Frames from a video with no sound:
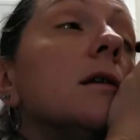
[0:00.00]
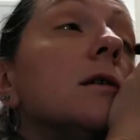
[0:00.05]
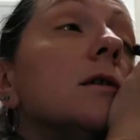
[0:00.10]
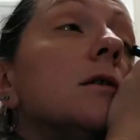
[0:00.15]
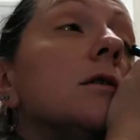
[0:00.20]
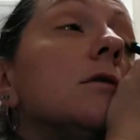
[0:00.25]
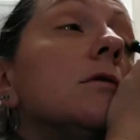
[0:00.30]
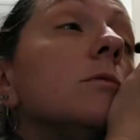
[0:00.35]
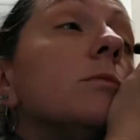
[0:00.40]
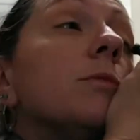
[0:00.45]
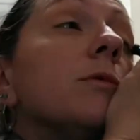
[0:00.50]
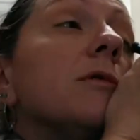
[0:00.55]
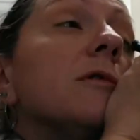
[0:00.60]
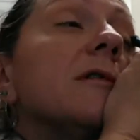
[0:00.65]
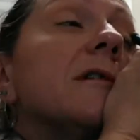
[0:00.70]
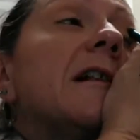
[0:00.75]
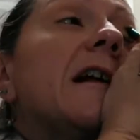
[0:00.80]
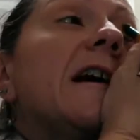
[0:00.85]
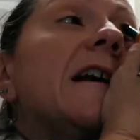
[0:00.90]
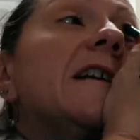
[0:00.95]
A
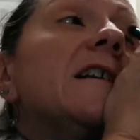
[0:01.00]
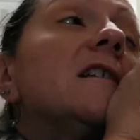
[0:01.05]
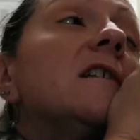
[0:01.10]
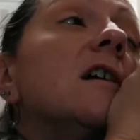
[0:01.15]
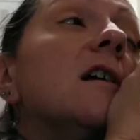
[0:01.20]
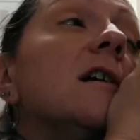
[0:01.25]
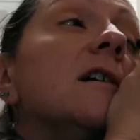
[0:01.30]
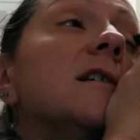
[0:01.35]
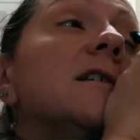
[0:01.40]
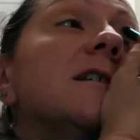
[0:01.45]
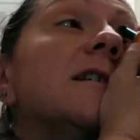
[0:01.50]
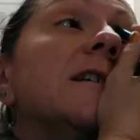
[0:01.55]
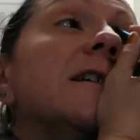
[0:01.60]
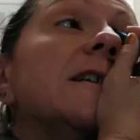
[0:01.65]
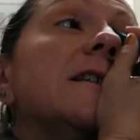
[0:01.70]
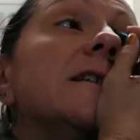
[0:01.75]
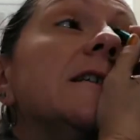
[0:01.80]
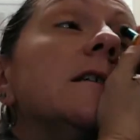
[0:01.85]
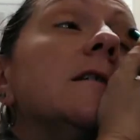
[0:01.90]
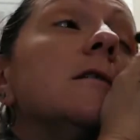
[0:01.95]
super light touch
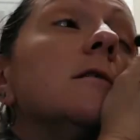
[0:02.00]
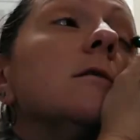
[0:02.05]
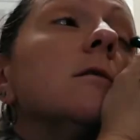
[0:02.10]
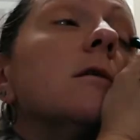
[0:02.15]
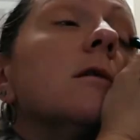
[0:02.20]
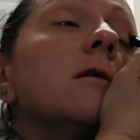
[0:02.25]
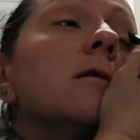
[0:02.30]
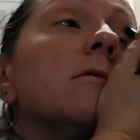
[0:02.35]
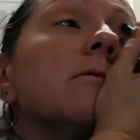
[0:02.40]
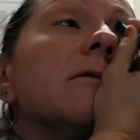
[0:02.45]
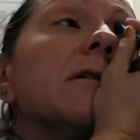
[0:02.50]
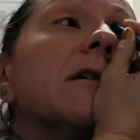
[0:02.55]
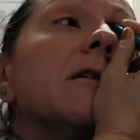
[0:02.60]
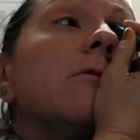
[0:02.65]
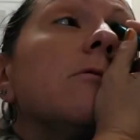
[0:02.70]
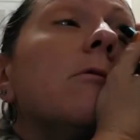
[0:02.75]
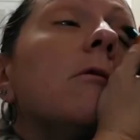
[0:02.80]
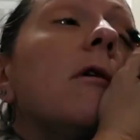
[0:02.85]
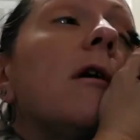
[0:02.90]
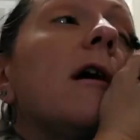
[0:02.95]
isn't
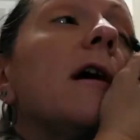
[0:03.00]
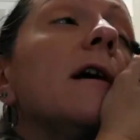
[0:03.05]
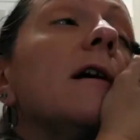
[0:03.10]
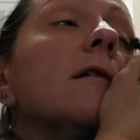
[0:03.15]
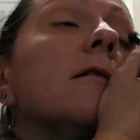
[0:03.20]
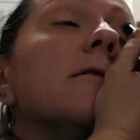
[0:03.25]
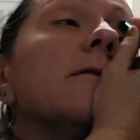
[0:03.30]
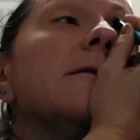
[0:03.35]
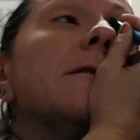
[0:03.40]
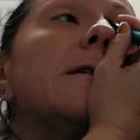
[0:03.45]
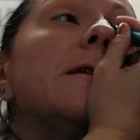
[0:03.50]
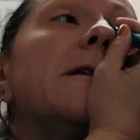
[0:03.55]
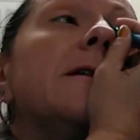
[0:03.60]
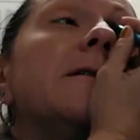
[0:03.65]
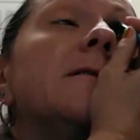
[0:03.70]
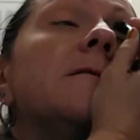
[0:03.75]
required.